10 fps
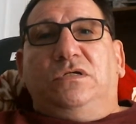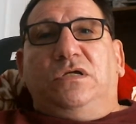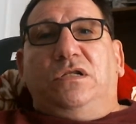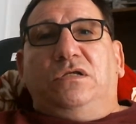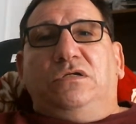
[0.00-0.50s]

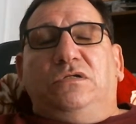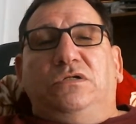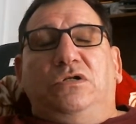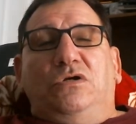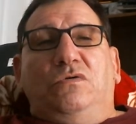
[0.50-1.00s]
getting
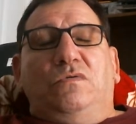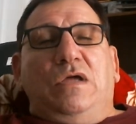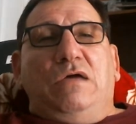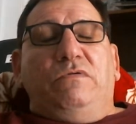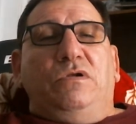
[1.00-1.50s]

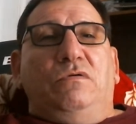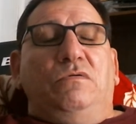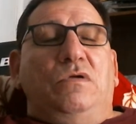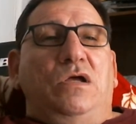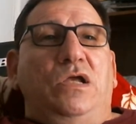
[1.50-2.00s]
having an
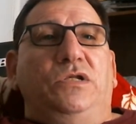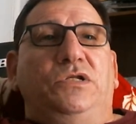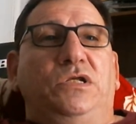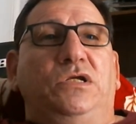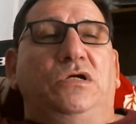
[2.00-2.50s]

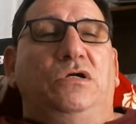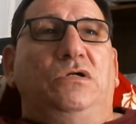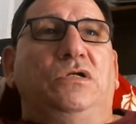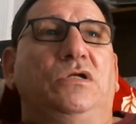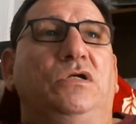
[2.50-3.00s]
idea